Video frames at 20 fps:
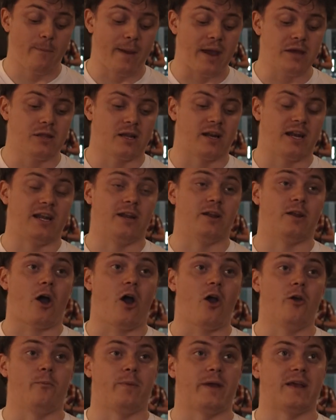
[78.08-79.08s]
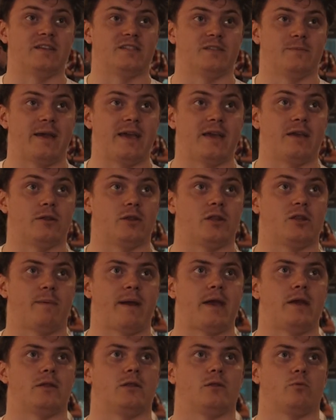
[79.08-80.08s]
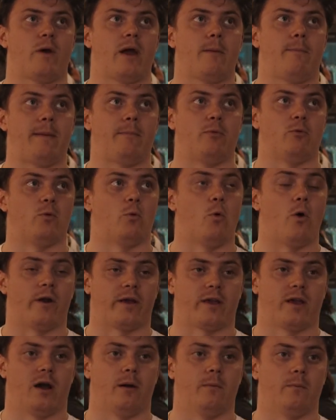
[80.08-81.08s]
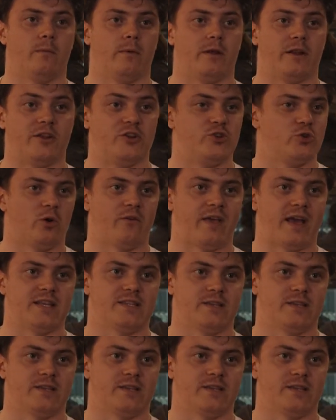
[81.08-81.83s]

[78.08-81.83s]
basically hoping to make a space where people want to come and enjoy their